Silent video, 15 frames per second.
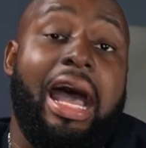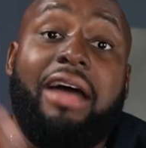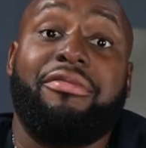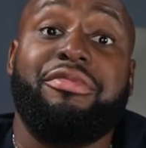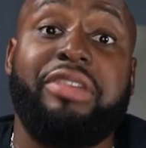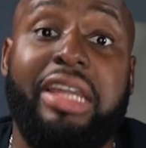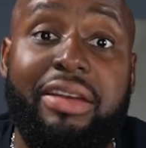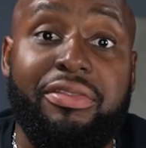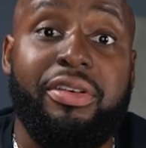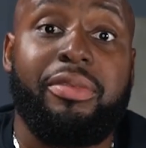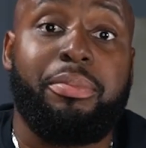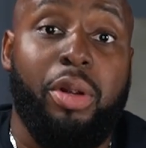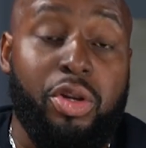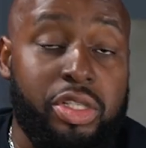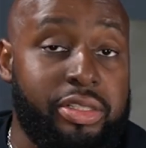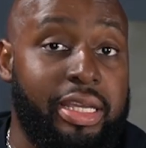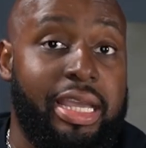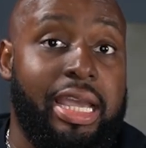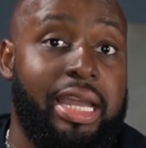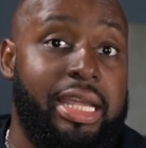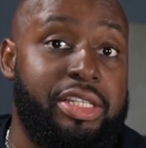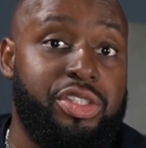I've never personally
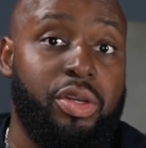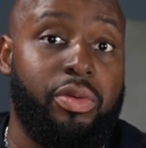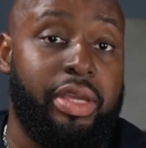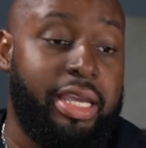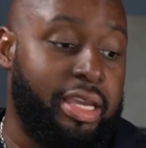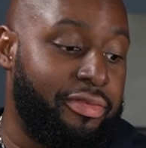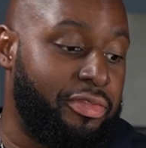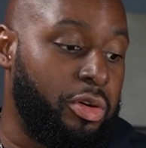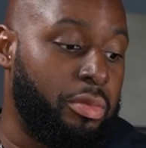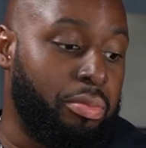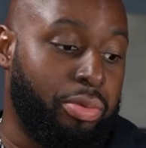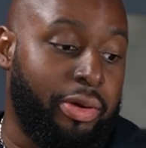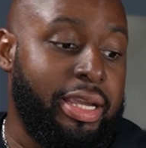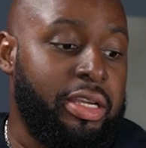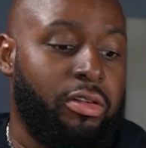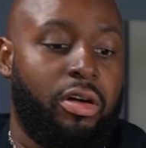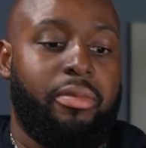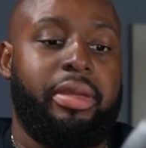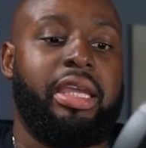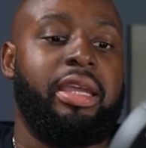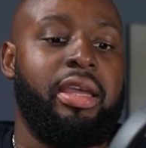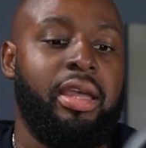had a Sony headphone break on
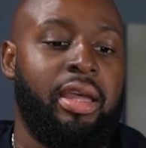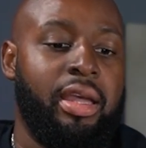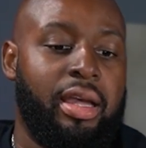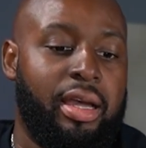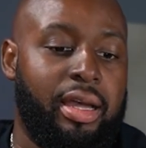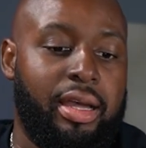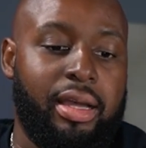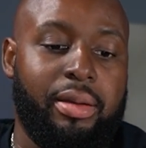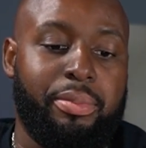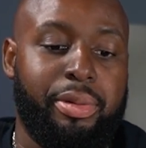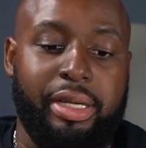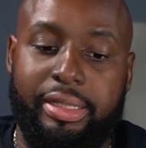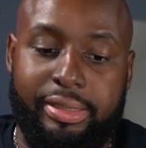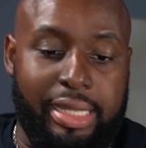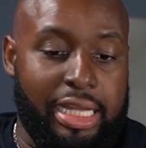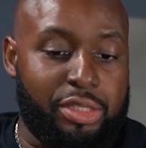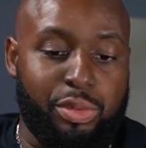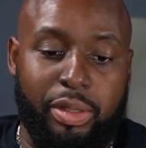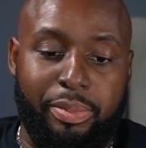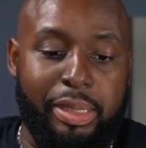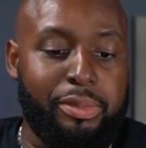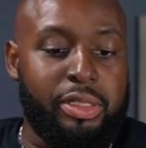me, uh, but that's
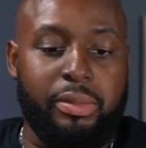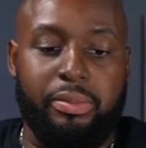what people